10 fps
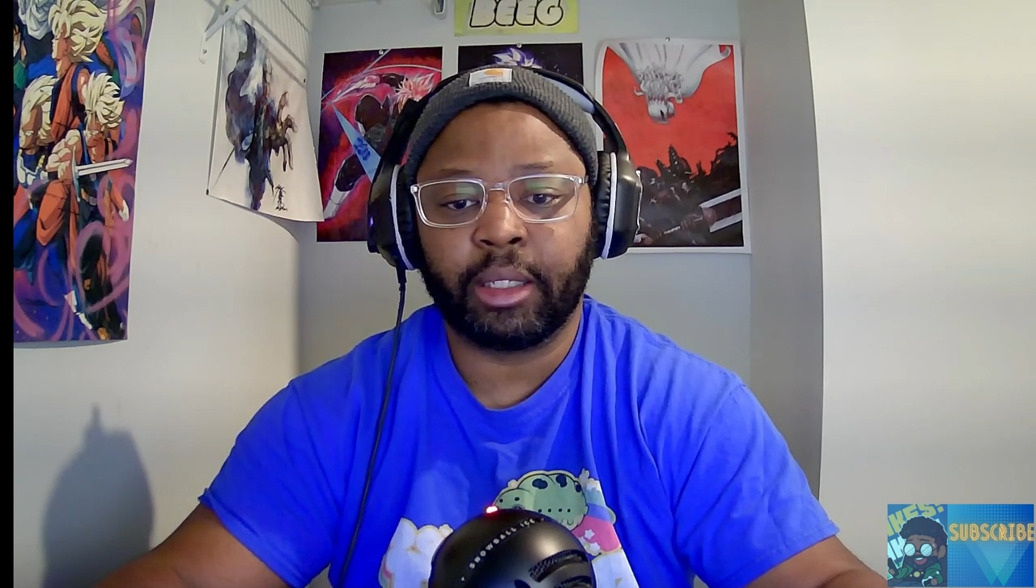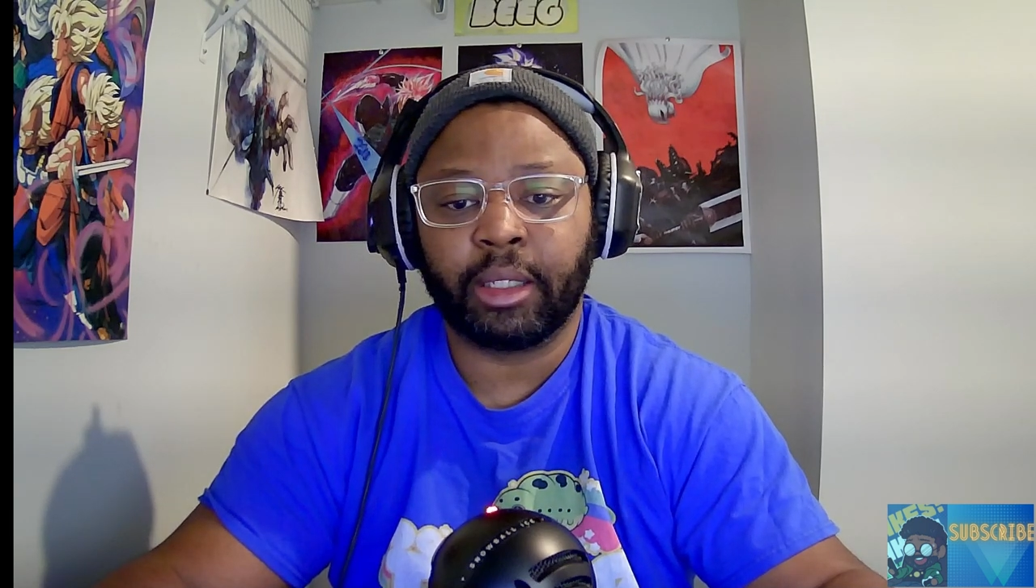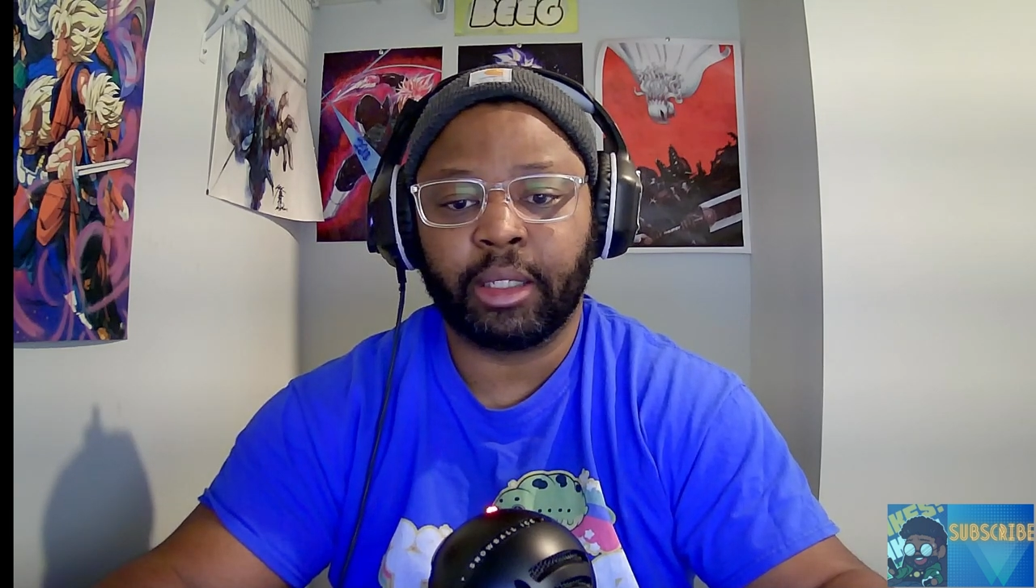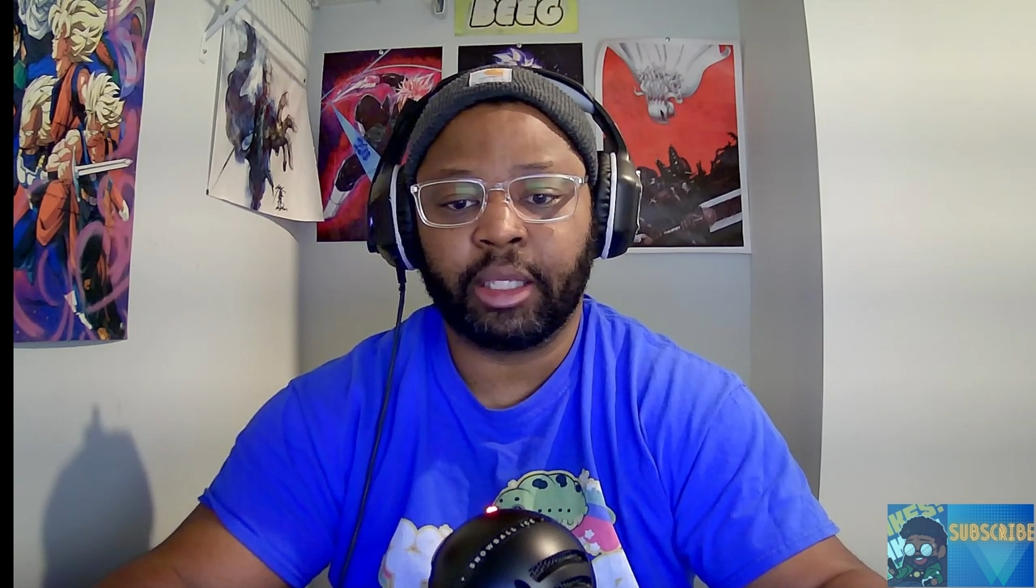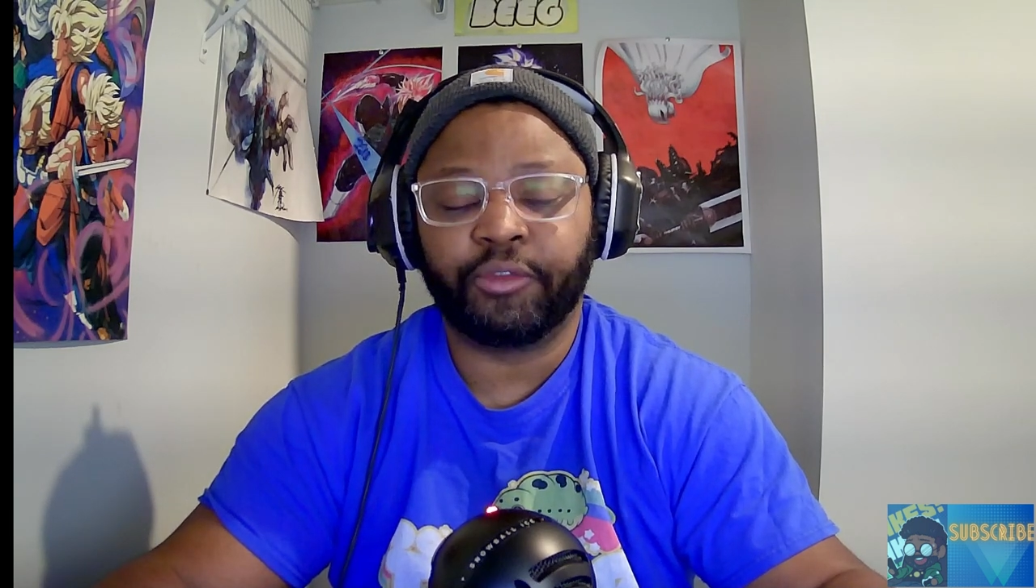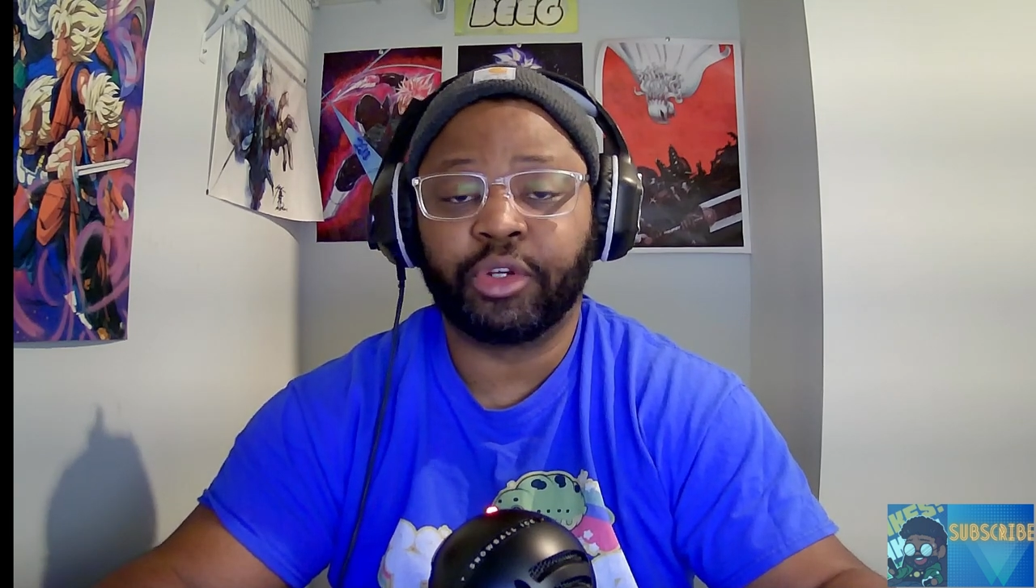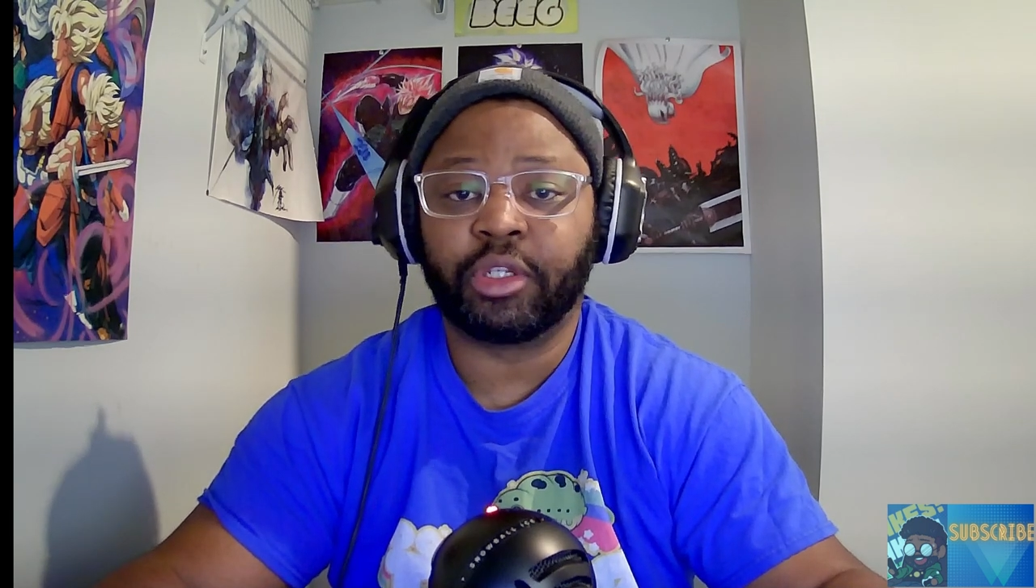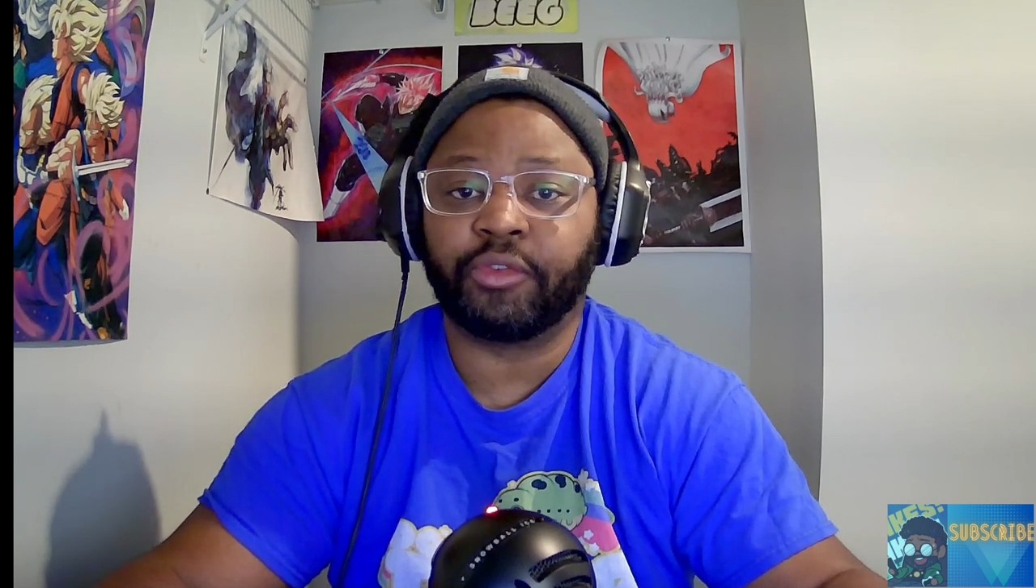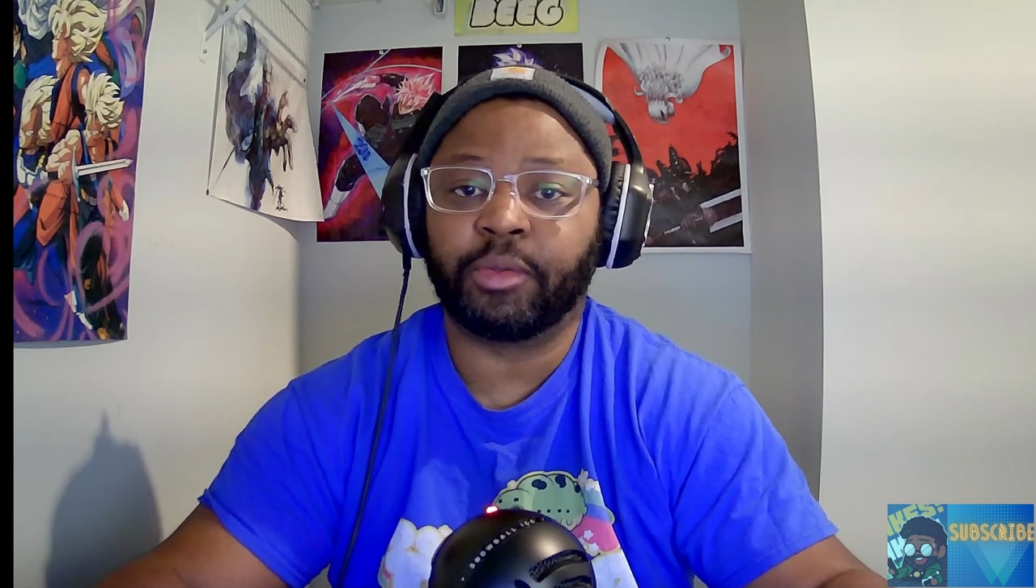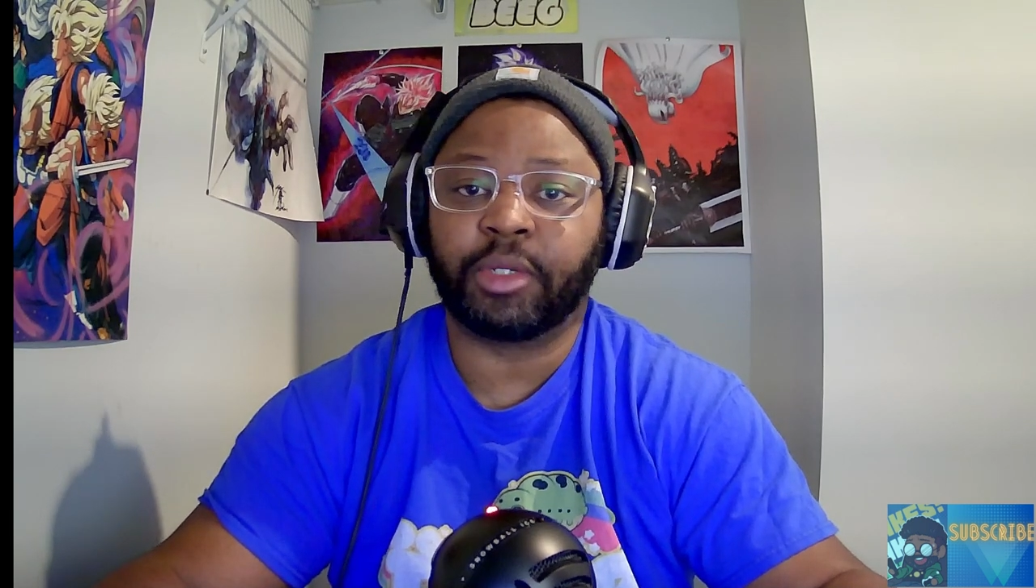give
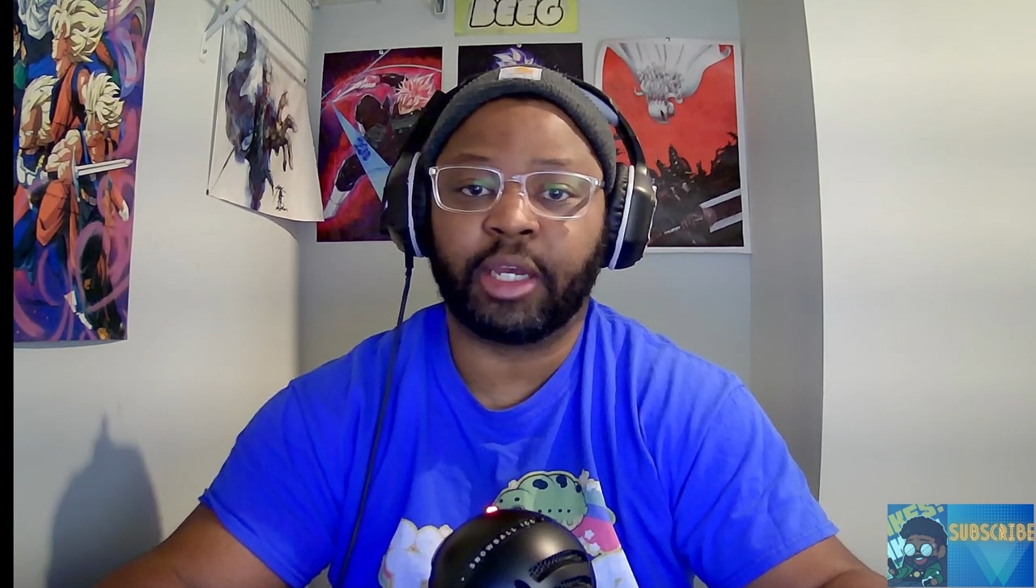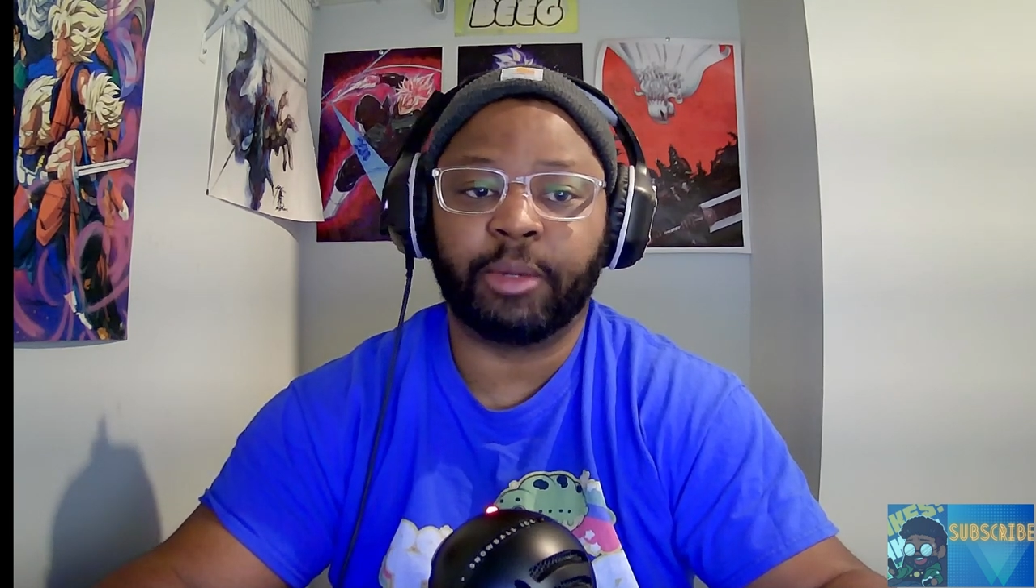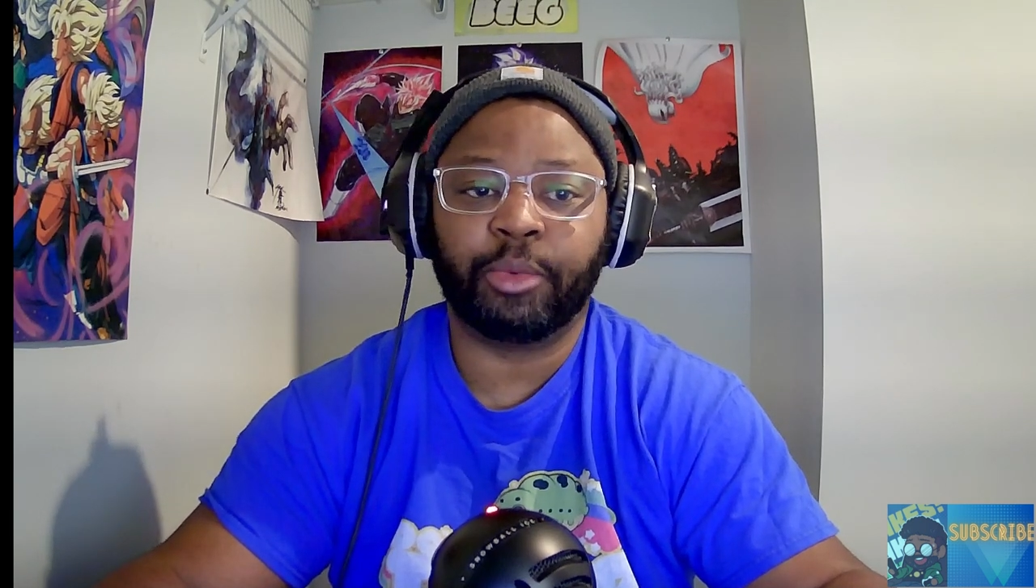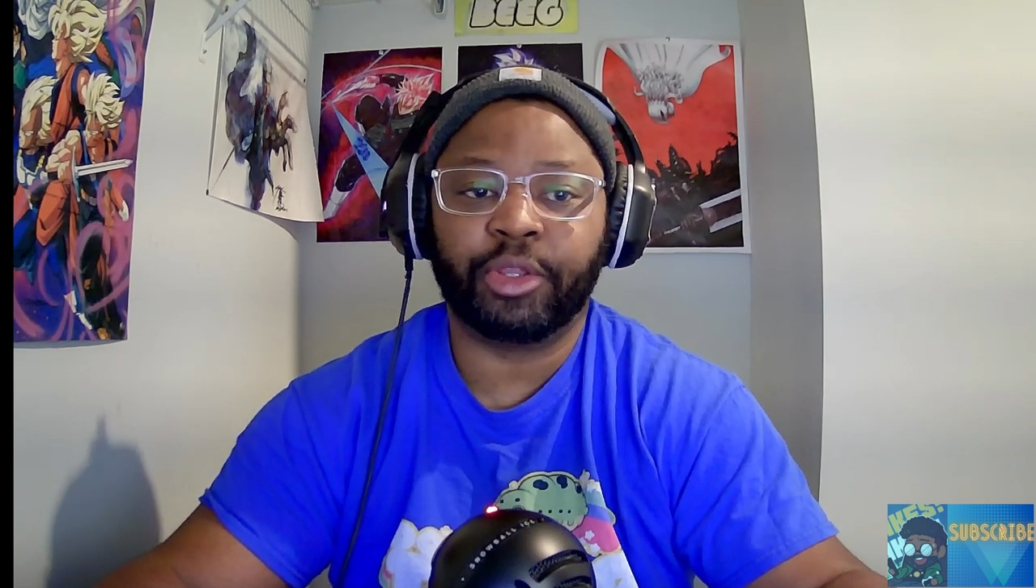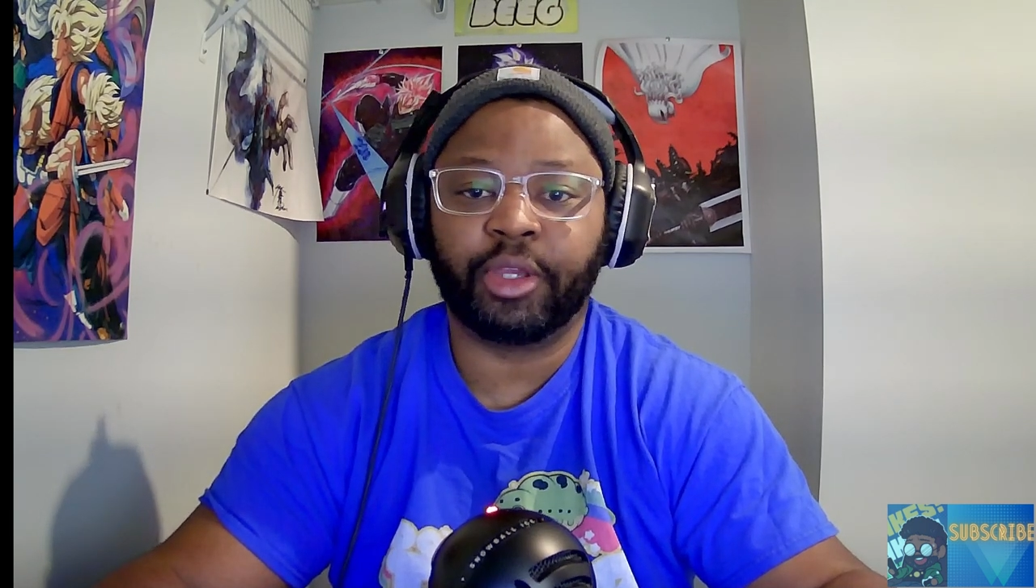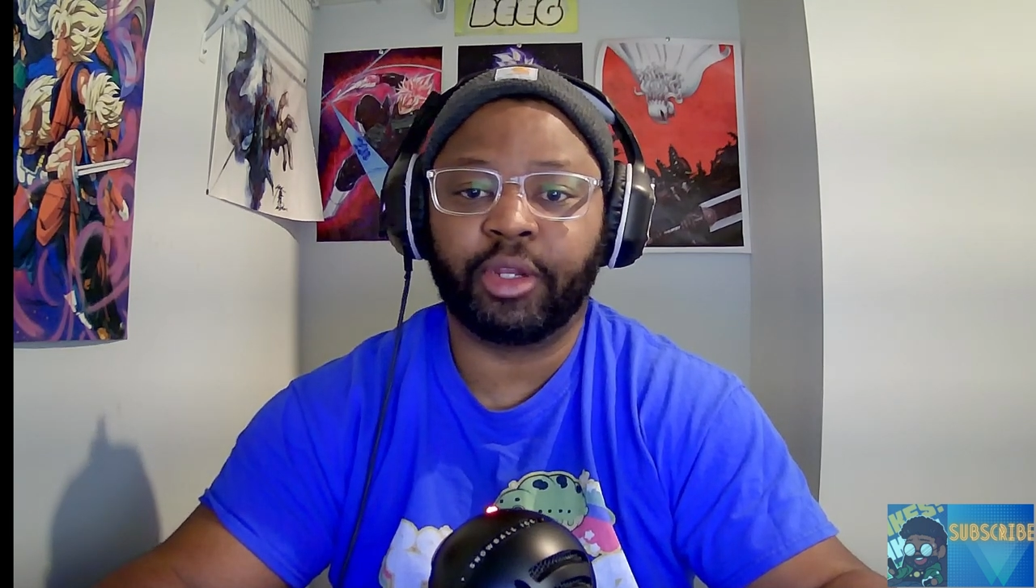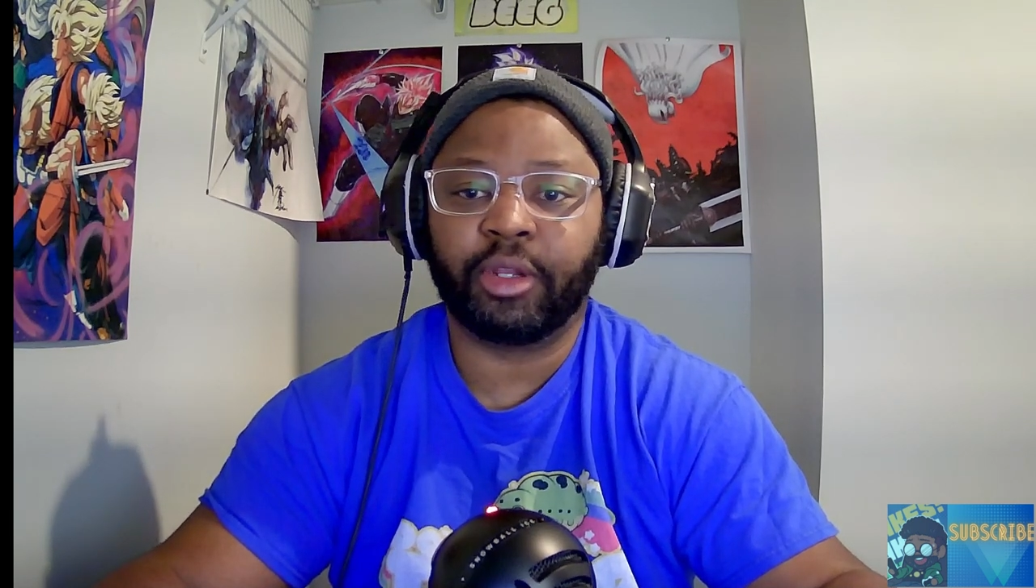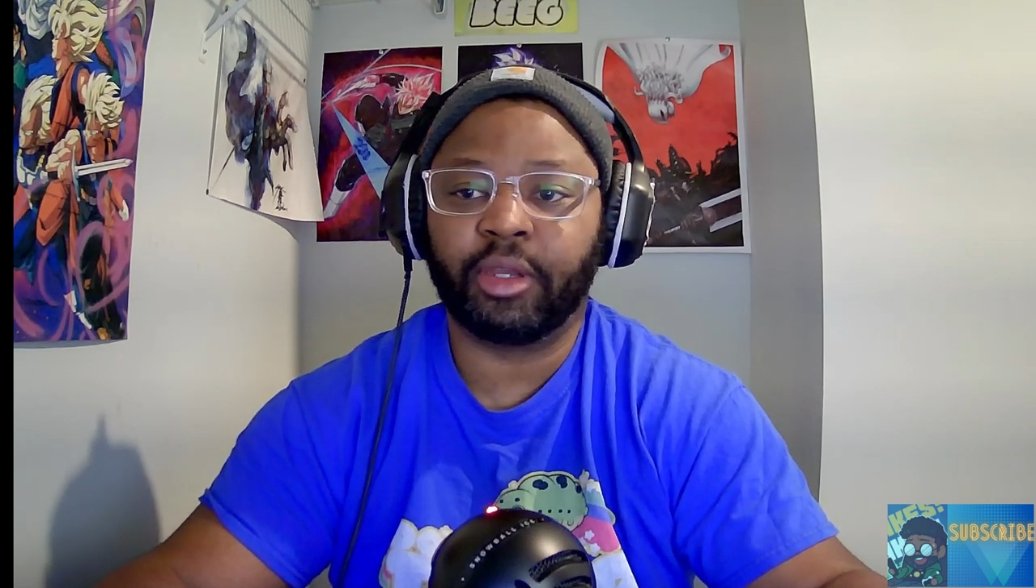yourself some time with it.